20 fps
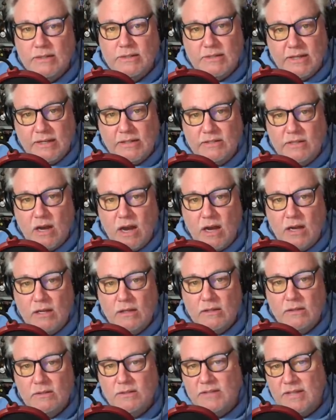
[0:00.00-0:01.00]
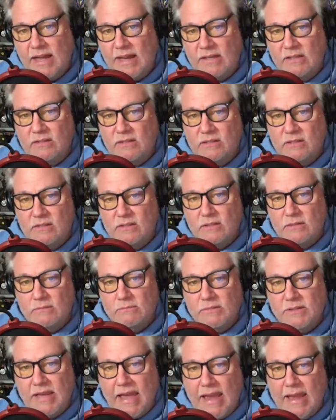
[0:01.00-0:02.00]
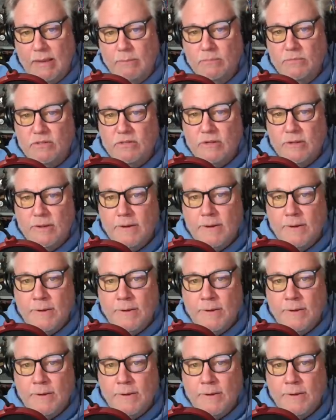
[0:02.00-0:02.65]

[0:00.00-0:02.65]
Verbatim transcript: TikTok, texts, games.